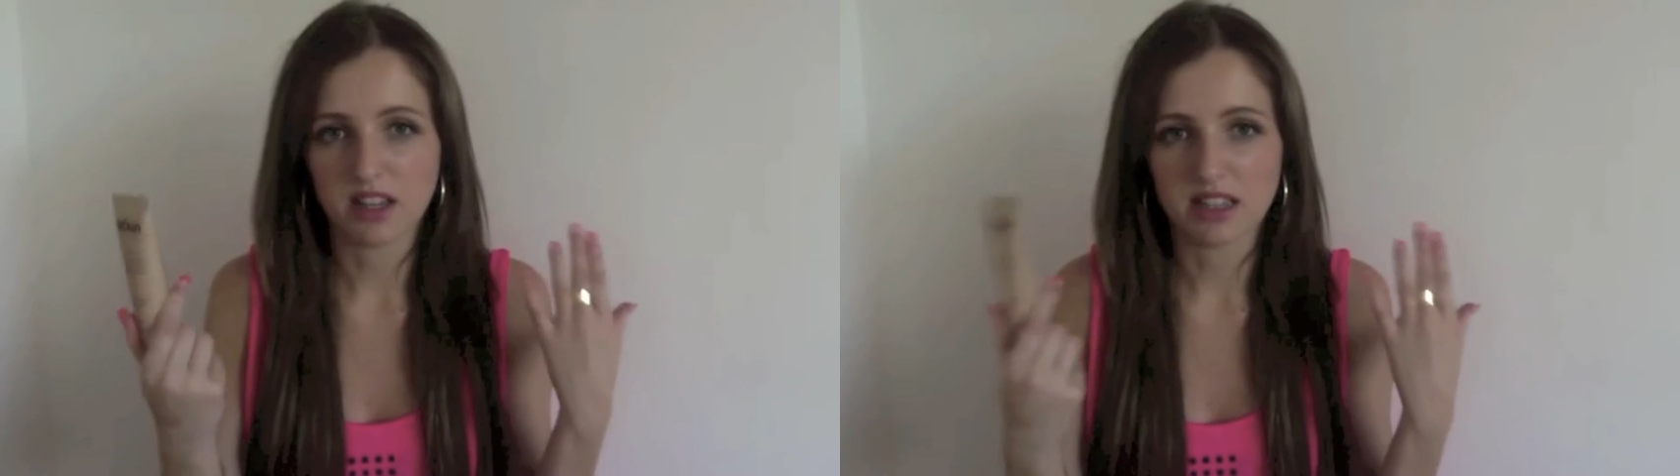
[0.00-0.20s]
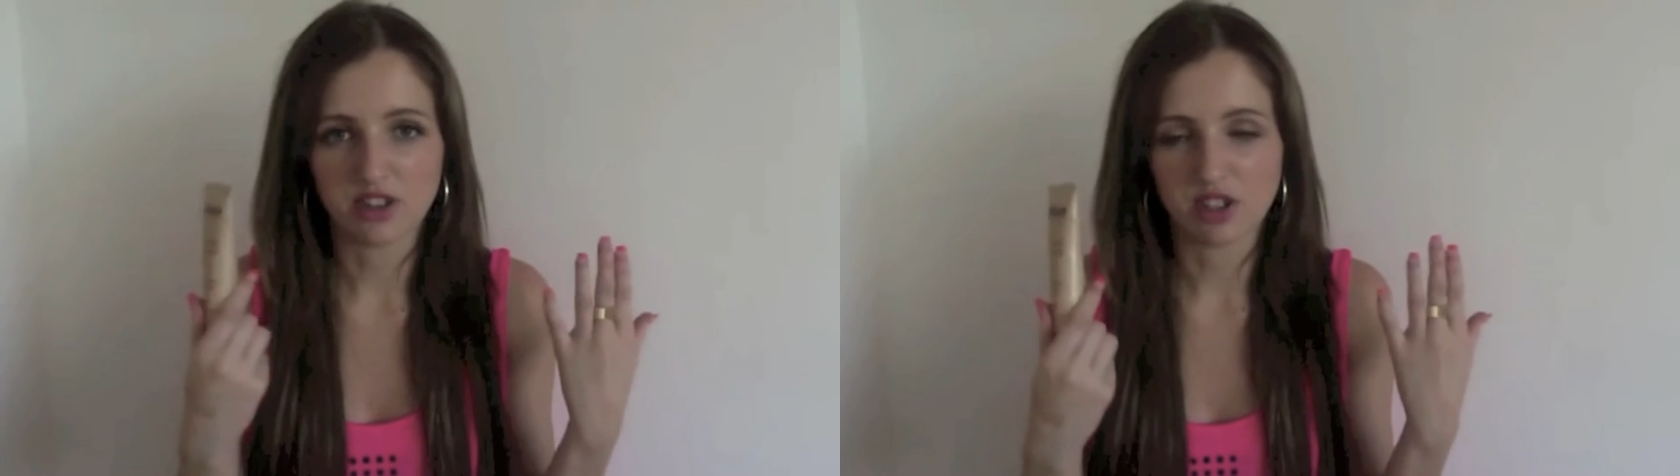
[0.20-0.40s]

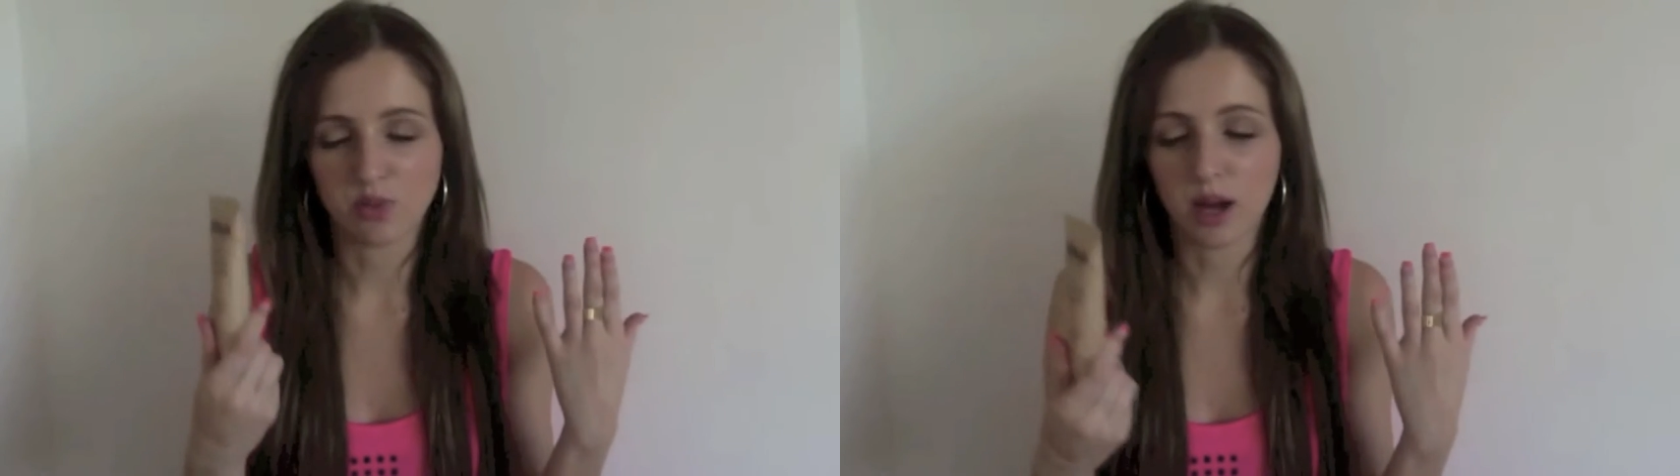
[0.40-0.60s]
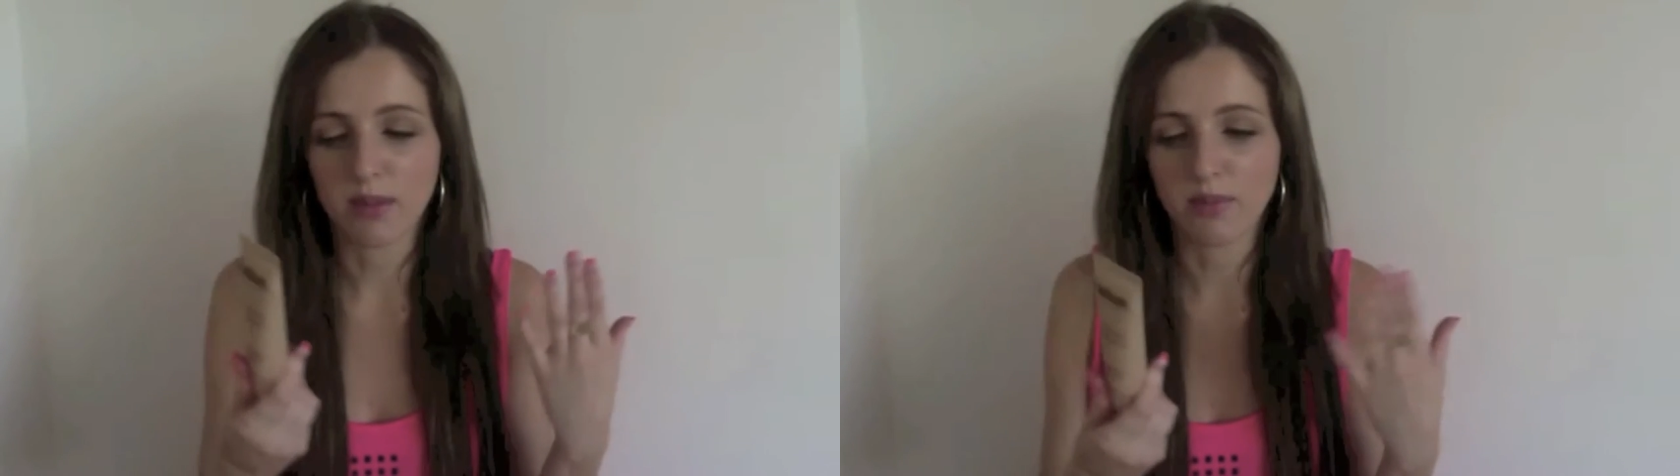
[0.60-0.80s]
is just
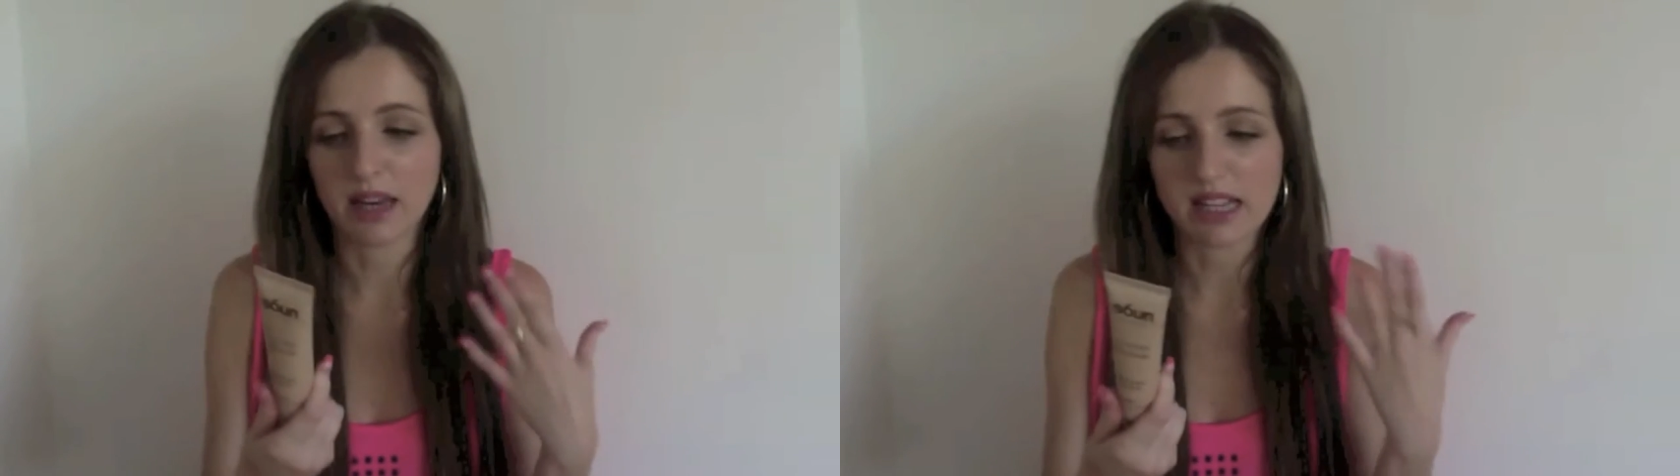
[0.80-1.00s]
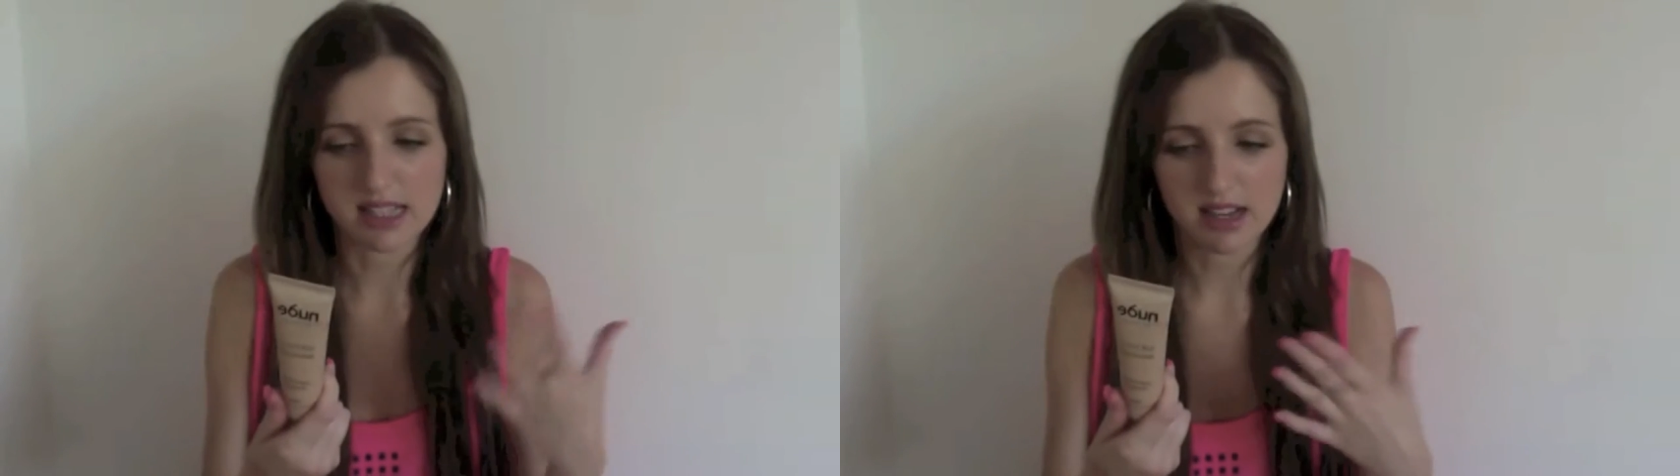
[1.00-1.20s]
way
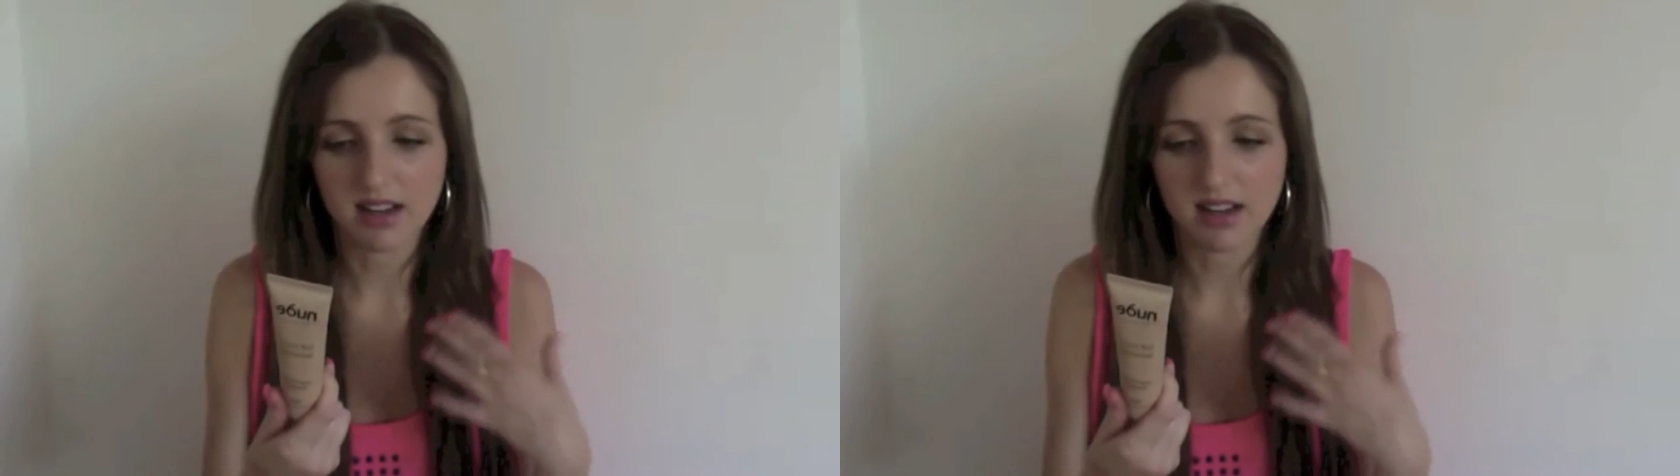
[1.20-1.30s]
easier,